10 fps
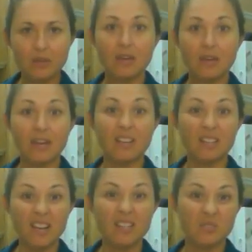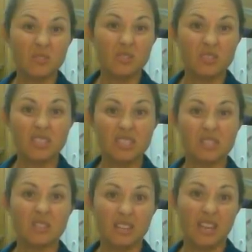and I kind of do the least
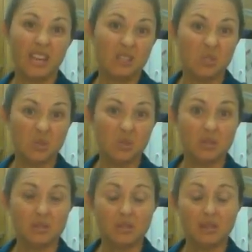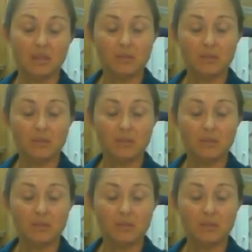I can to it so that the